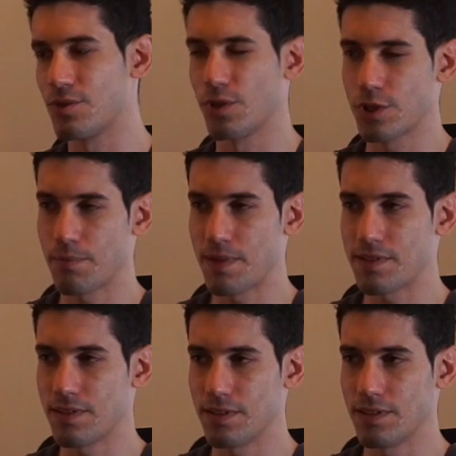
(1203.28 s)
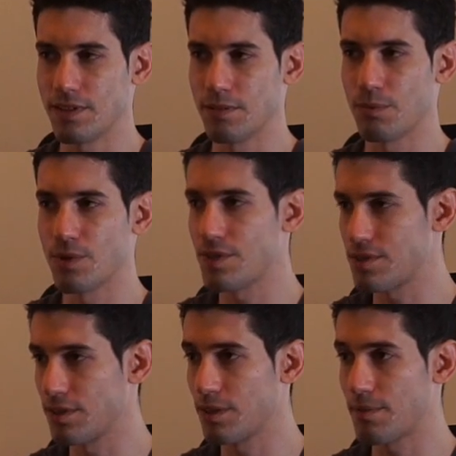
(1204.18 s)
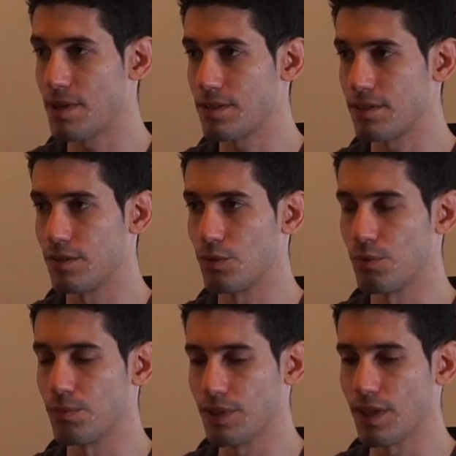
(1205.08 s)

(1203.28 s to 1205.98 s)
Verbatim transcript: storage capacity and processing capacity to yeah. be